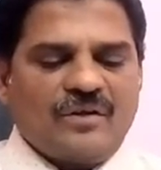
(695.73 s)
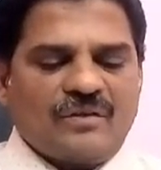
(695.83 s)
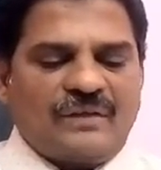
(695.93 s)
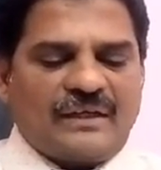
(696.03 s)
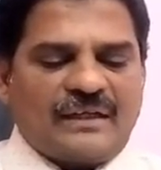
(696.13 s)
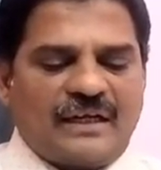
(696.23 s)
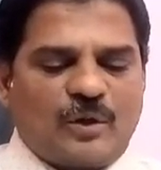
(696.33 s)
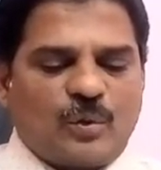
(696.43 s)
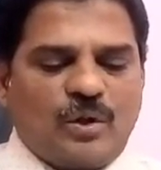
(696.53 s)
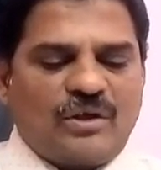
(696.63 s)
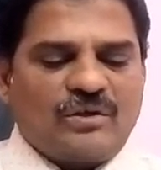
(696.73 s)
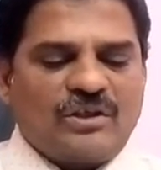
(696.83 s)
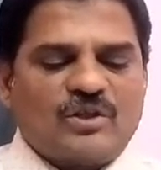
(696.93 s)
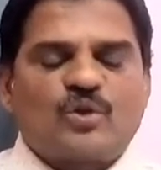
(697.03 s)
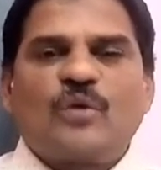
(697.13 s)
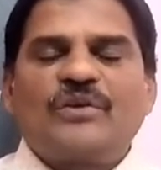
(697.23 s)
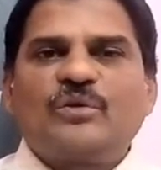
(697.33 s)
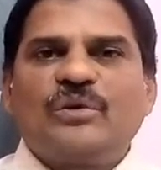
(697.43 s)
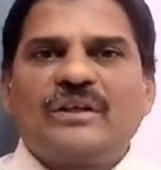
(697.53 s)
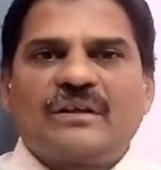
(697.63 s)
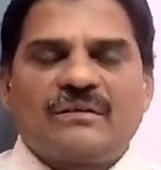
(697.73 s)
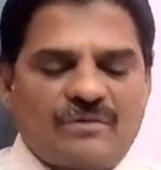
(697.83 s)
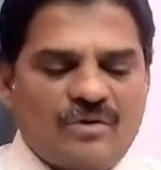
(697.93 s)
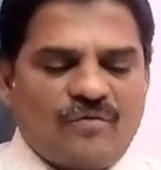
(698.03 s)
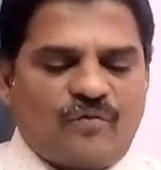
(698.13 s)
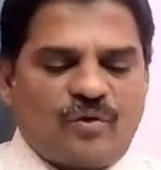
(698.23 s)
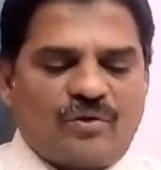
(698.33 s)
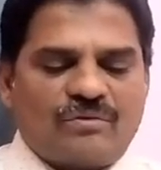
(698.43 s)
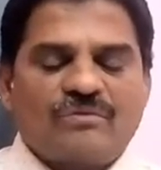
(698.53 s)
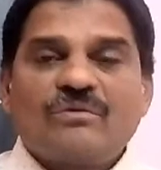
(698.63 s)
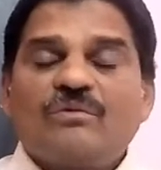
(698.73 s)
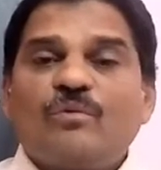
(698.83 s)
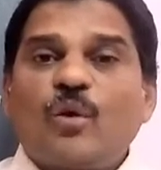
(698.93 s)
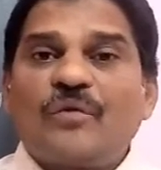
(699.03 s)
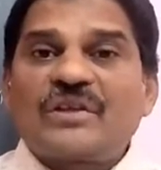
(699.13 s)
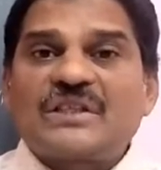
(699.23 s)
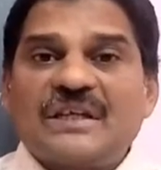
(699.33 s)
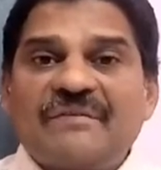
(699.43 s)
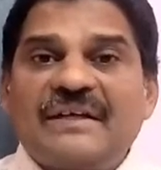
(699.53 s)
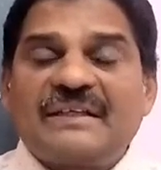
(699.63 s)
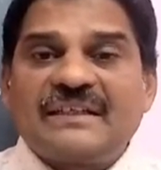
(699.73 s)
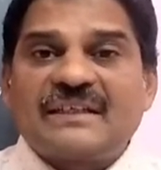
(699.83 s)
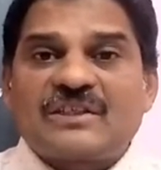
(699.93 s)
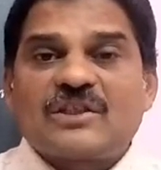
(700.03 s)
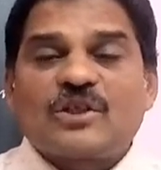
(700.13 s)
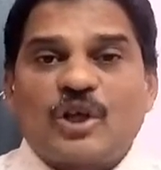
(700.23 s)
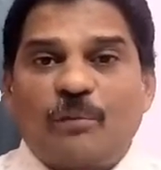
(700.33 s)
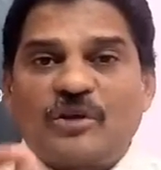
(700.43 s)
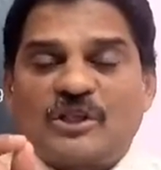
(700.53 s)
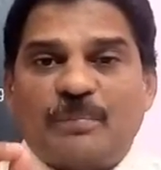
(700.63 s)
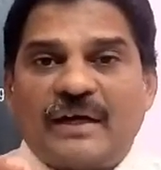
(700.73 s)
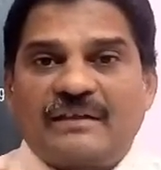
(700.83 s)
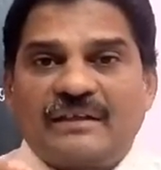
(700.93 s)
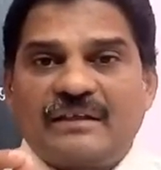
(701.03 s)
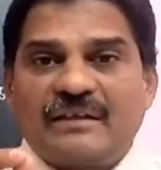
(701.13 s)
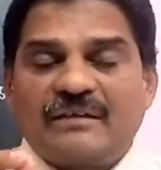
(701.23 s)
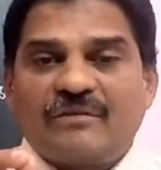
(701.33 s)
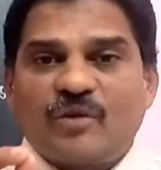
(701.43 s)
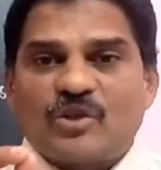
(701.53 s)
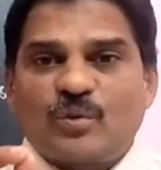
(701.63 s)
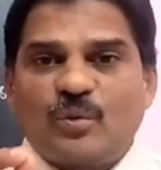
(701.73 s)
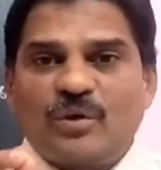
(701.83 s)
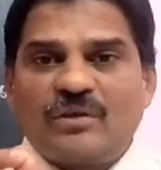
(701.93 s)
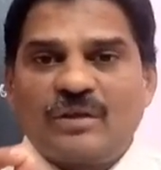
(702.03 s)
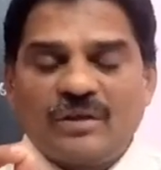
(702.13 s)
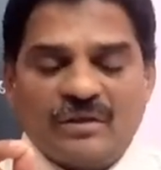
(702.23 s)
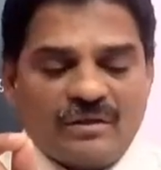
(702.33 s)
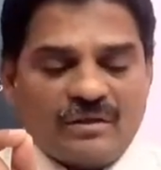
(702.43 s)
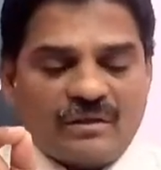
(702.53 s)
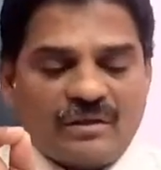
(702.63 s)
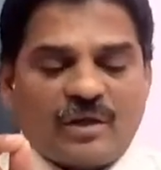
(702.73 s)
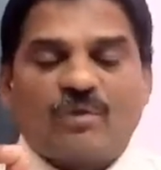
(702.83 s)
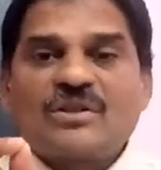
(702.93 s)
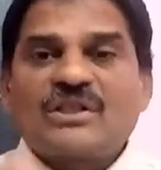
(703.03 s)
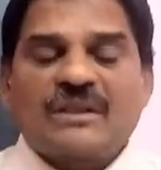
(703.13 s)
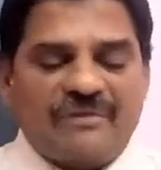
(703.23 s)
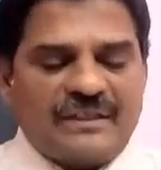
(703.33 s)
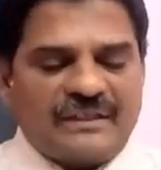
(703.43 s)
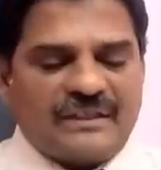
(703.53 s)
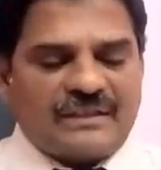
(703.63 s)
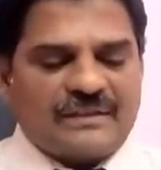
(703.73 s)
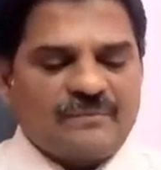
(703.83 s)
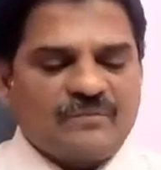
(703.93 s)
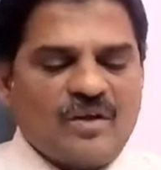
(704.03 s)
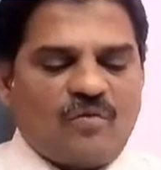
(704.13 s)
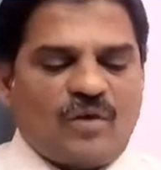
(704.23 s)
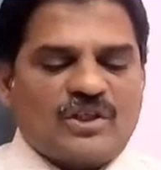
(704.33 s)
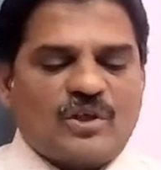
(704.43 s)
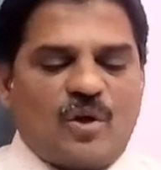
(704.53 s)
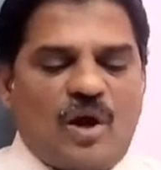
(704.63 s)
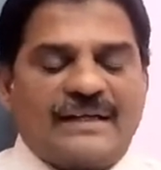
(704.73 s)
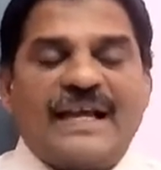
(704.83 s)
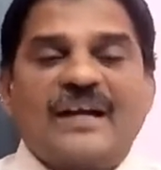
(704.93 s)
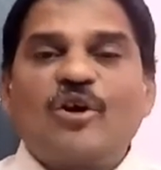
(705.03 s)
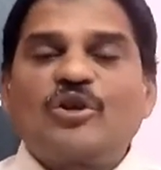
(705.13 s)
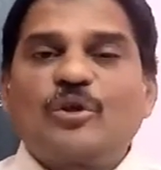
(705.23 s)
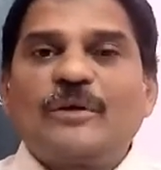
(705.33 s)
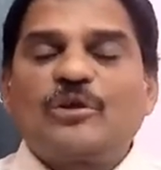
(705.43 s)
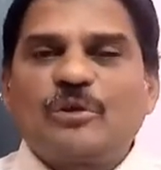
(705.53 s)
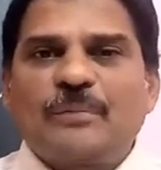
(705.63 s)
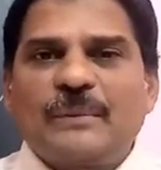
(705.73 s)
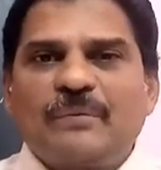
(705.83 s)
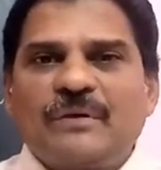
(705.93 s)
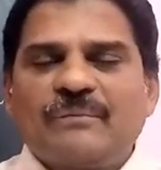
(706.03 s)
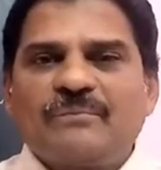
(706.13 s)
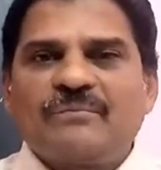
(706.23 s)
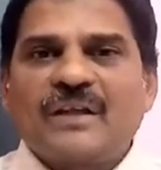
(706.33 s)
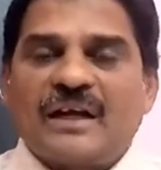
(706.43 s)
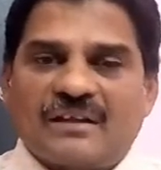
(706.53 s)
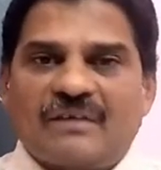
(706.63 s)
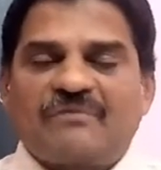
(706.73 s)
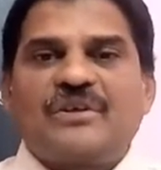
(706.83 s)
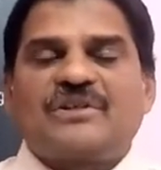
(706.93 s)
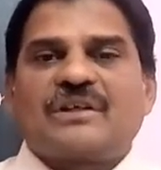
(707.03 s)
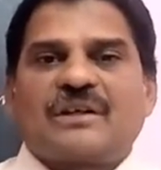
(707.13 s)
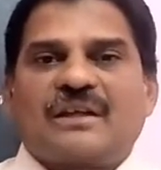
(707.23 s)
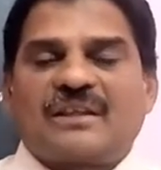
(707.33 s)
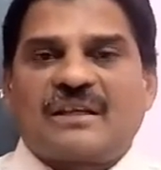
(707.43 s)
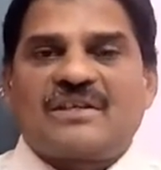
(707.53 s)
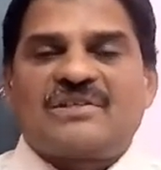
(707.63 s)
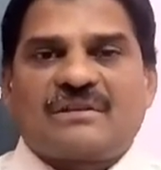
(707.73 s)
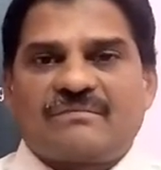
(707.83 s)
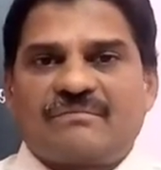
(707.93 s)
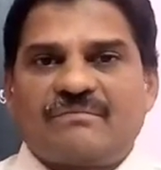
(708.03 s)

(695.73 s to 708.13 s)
that had ruled in Soviet Union for over 70 years. Communist Party was ruled around 70 years, was not accountable to the people. Another feature, another reason.